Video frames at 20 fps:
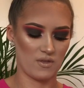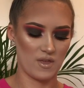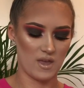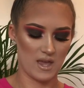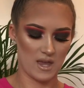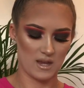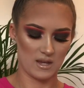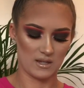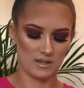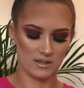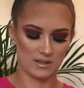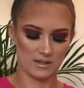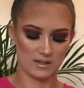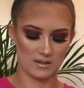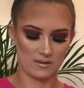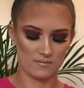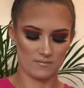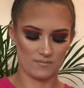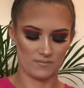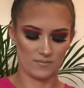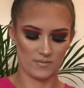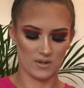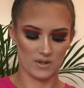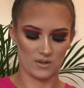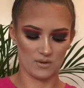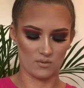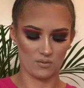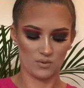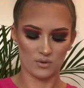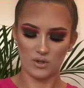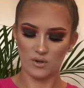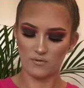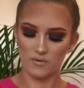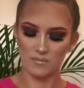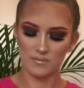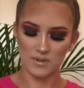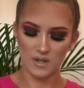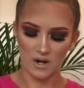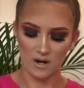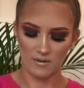this is also
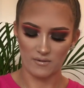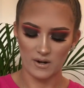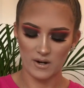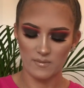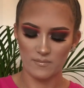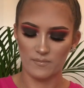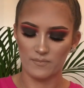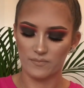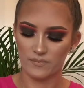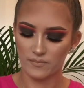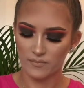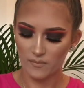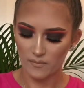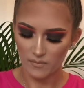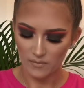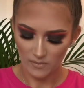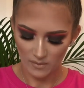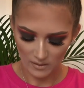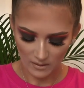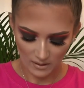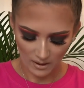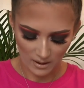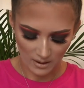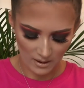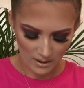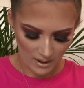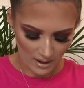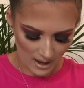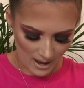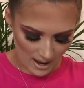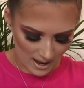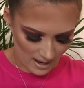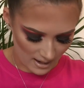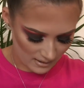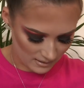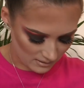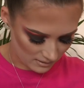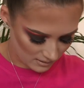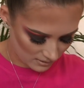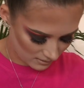from Zara,
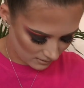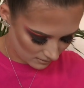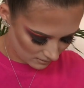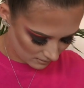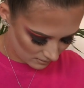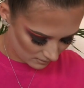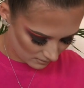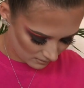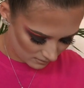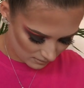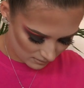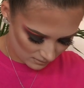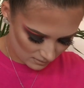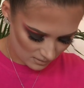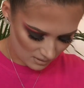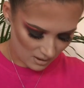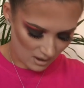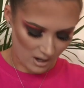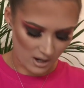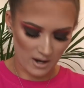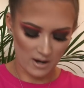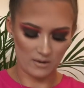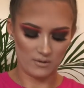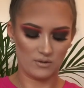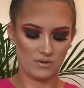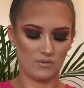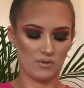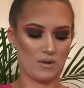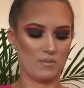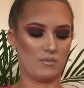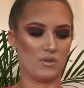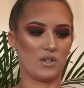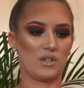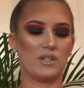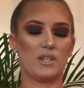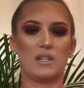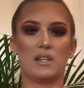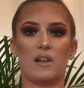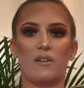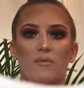and I am
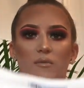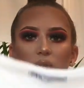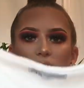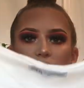just in love